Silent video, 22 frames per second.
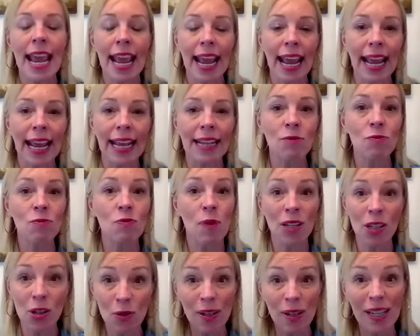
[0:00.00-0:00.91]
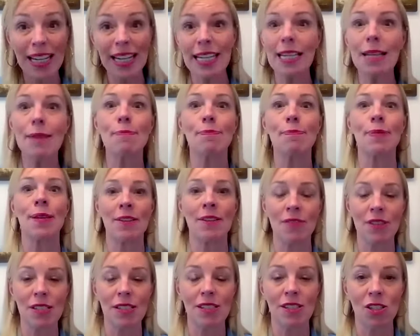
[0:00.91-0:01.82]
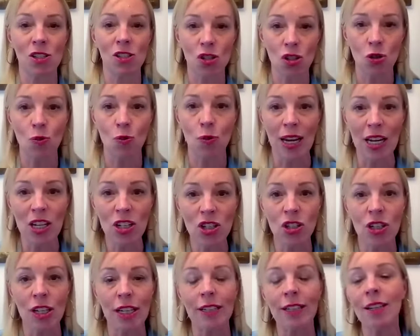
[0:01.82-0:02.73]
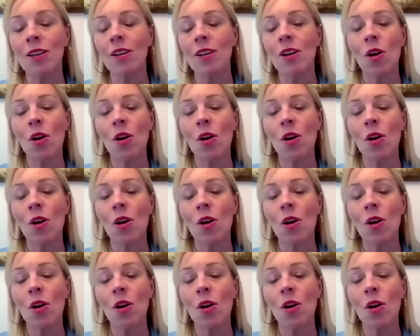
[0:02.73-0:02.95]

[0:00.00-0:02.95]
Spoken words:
And when you're in a pivot situation,